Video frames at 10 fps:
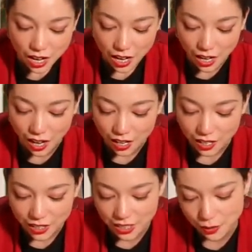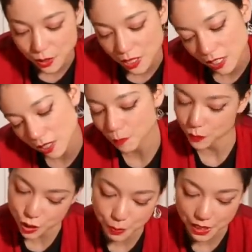And then he was like,
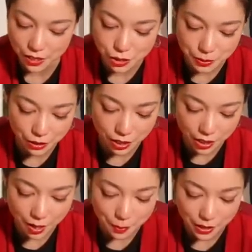did you play an instrument growing up?